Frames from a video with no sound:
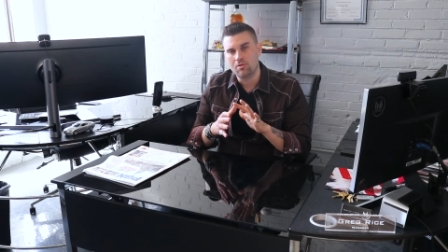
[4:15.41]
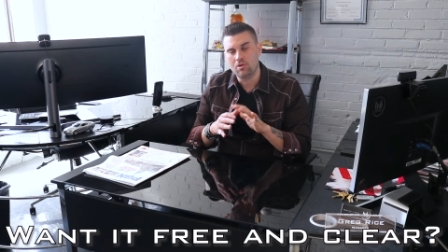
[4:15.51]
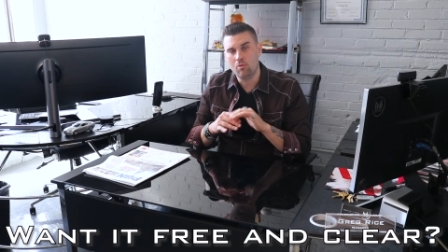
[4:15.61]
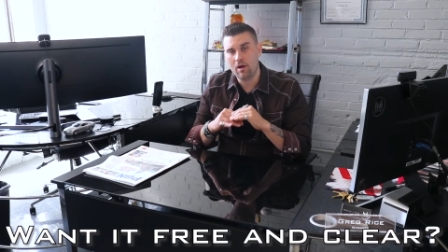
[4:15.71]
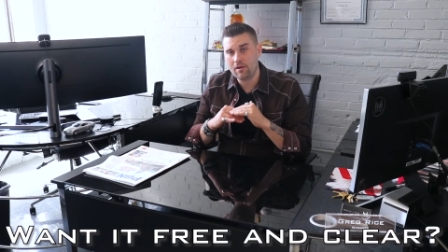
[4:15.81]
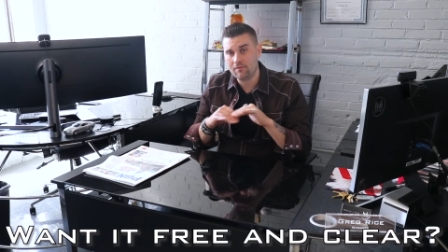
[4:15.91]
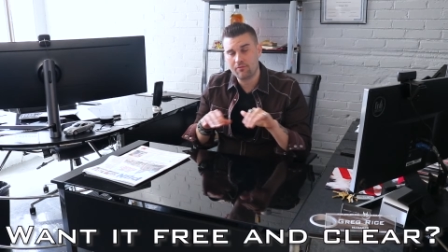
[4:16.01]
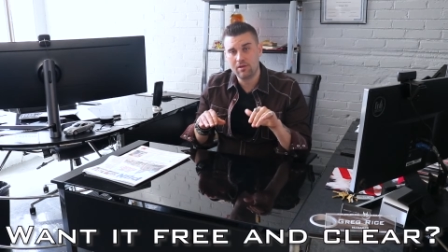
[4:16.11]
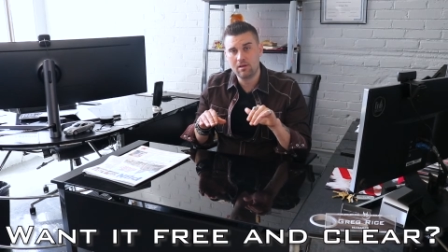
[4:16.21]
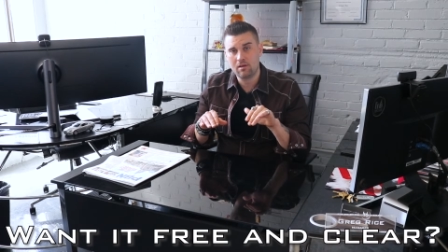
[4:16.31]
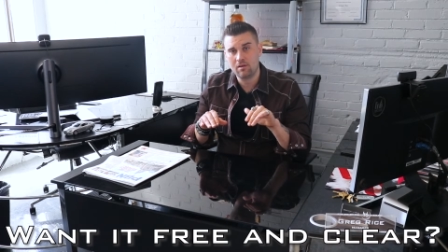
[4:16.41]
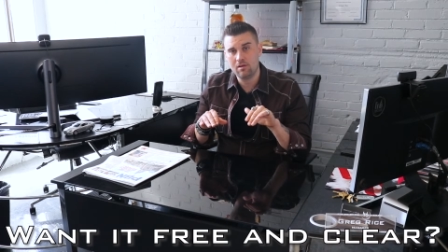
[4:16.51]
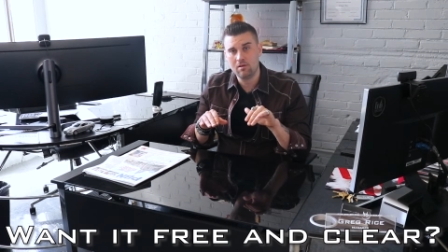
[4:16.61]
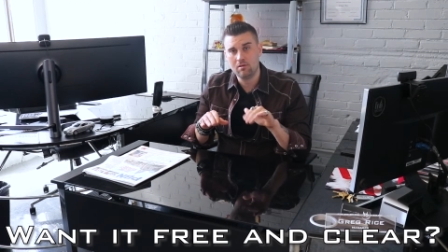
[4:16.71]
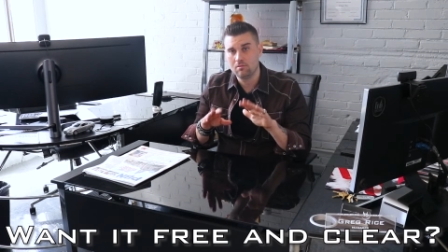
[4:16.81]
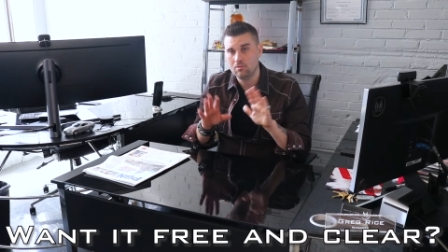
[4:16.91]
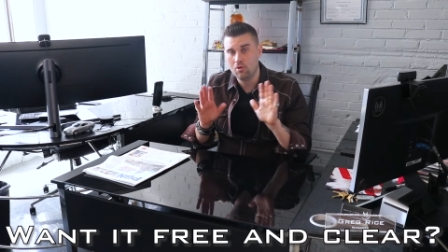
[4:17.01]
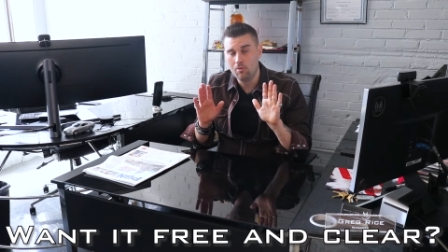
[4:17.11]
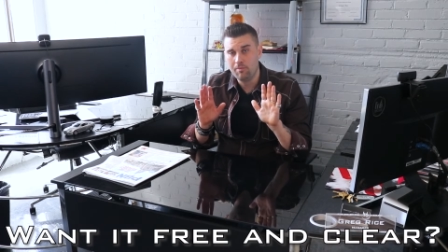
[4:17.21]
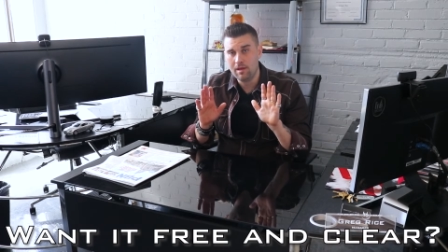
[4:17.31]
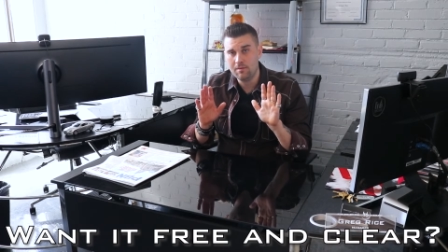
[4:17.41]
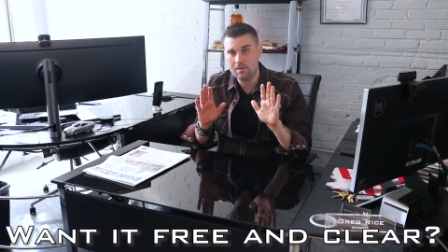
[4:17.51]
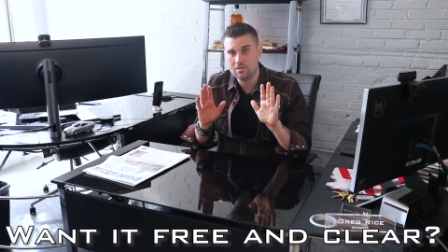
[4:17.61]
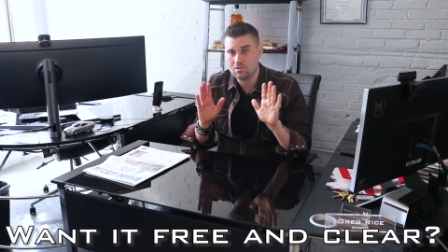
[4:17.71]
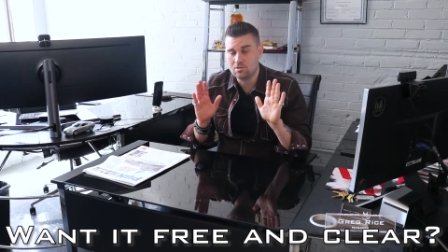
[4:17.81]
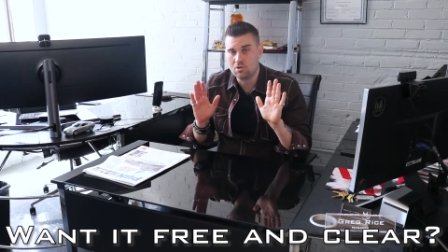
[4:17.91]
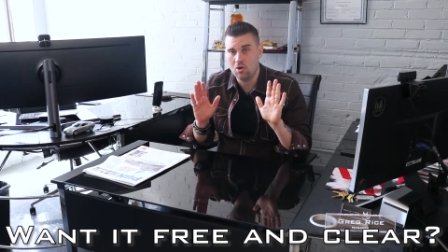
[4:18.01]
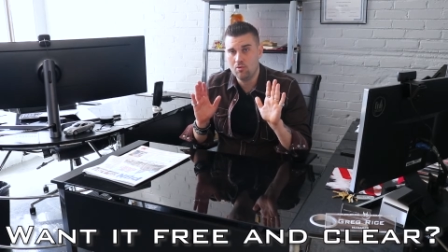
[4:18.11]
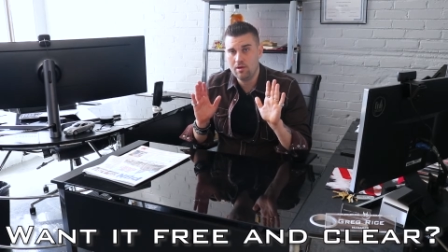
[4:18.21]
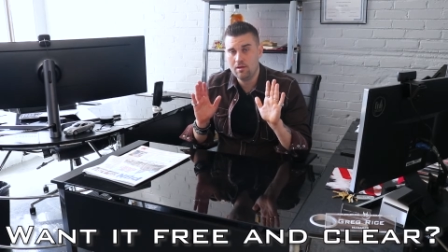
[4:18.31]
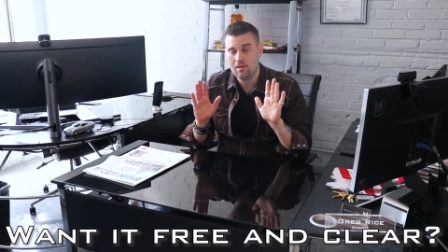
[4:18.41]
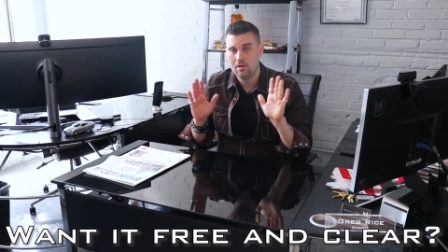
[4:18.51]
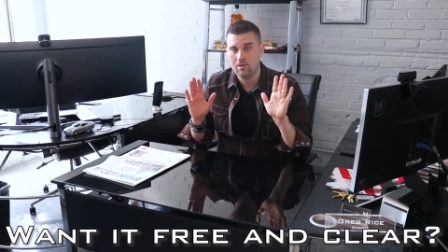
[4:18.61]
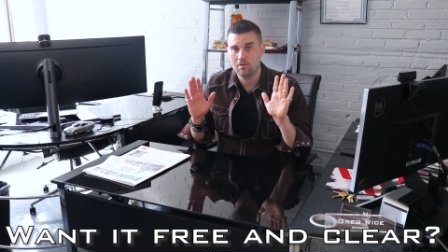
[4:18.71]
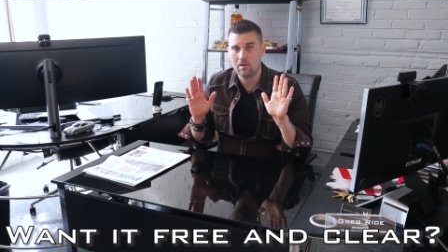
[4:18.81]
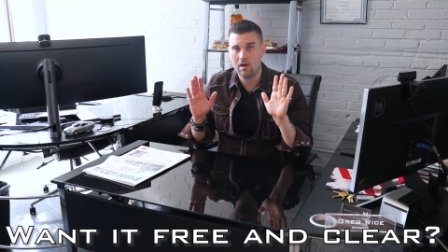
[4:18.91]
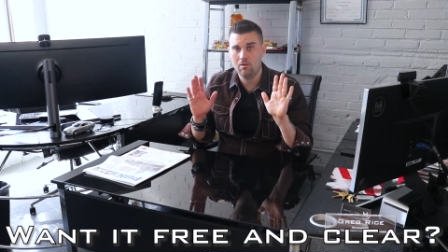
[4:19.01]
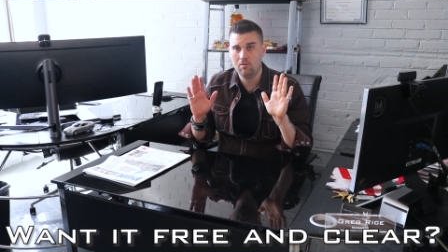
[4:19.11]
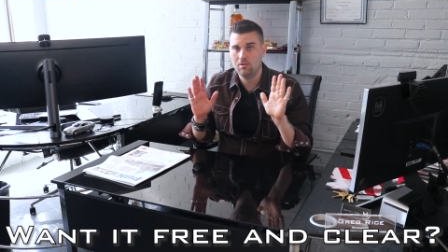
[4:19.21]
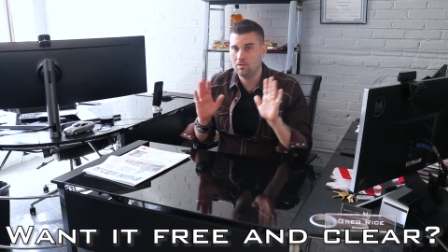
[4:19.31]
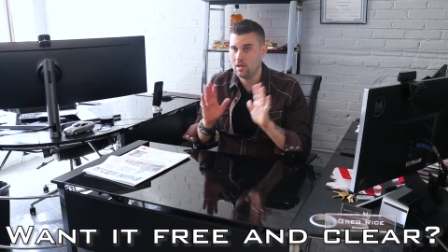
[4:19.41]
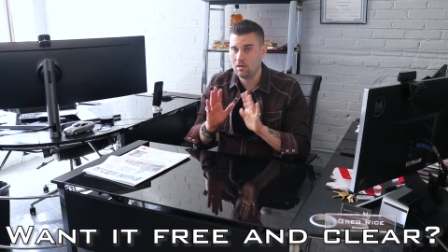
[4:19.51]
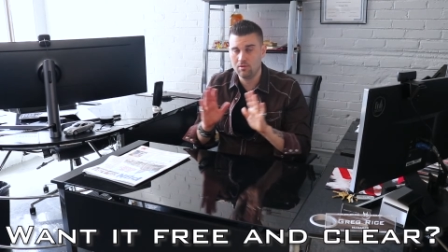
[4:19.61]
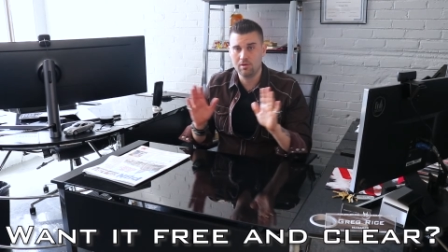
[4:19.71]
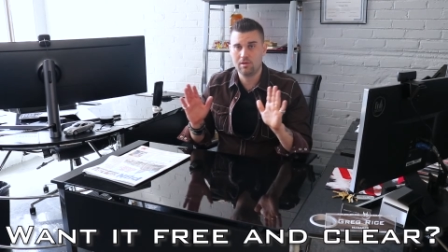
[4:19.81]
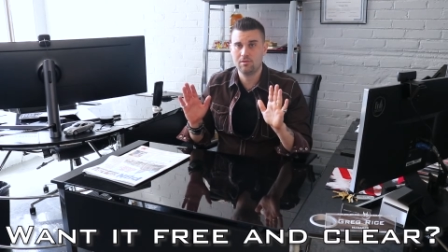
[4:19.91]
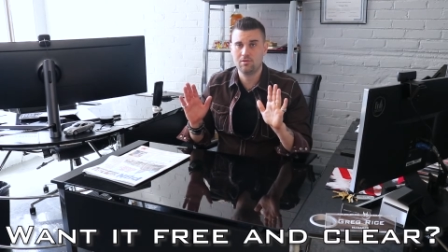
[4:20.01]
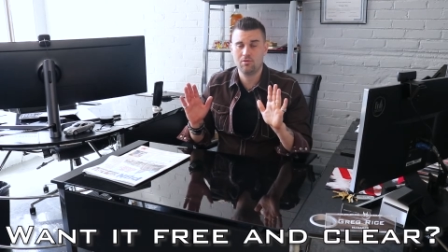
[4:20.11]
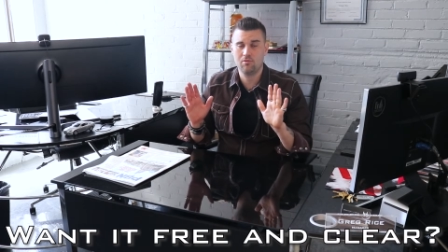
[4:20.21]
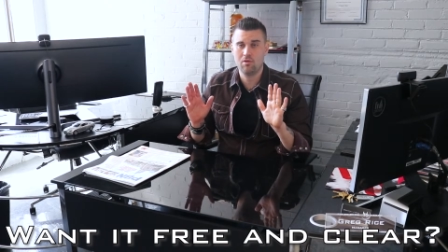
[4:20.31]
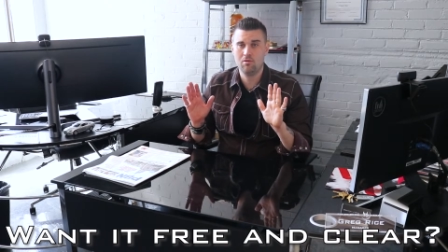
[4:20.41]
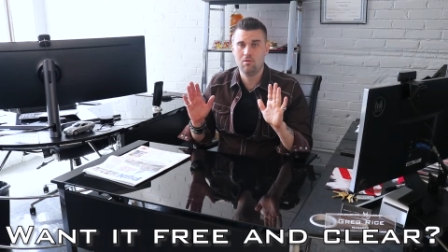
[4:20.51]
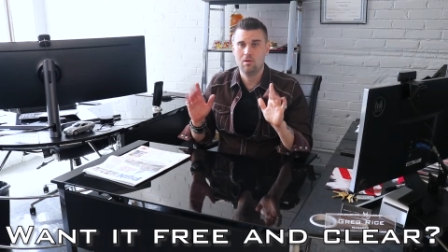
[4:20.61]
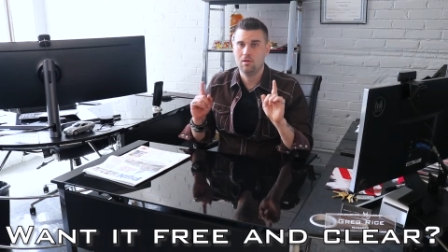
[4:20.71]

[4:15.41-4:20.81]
Do you want it free and clear? No payments, just own it. You're out, you're not looking to grow,